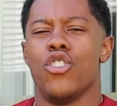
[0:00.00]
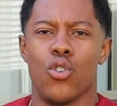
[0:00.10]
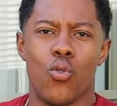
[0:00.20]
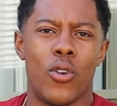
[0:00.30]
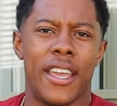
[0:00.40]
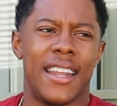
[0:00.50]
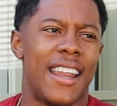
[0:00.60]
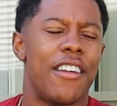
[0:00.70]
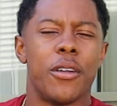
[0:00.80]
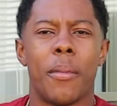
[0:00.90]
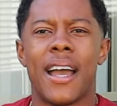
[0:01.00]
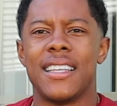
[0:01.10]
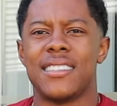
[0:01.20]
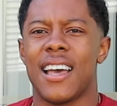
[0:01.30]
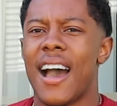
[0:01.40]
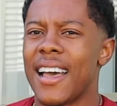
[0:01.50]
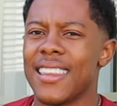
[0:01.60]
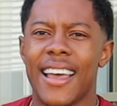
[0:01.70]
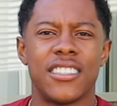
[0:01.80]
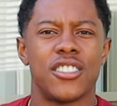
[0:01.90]
doing and everybody's
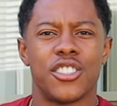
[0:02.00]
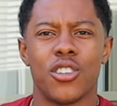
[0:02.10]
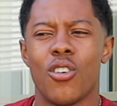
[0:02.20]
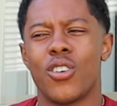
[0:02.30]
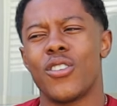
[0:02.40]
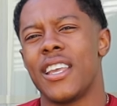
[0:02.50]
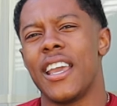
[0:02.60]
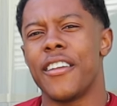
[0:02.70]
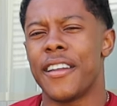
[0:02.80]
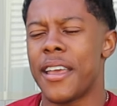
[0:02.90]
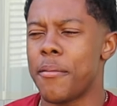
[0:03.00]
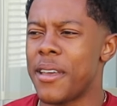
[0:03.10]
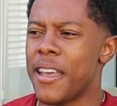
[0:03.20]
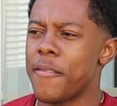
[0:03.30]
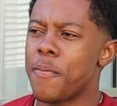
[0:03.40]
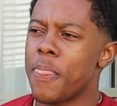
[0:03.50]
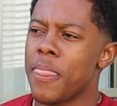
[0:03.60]
highlights are shown on the internet, man.